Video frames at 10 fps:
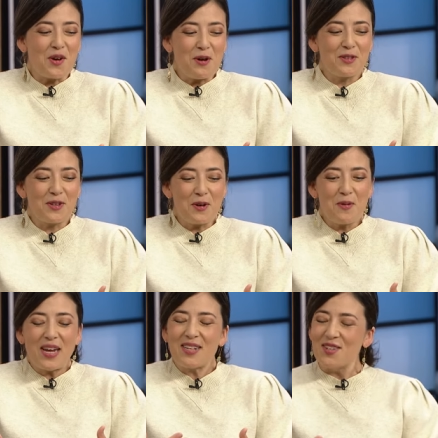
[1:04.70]
is
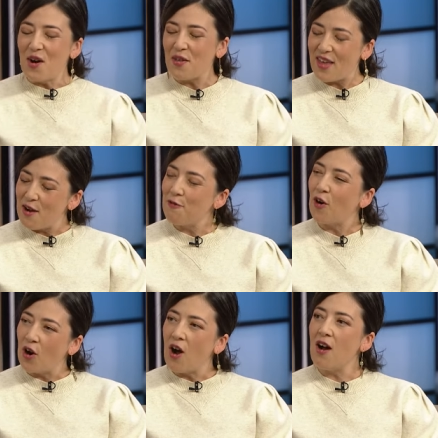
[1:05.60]
also, it's not that
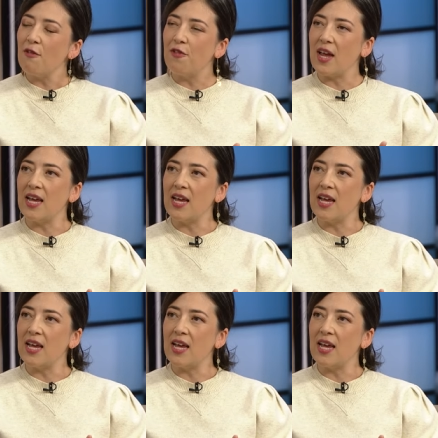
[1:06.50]
far off,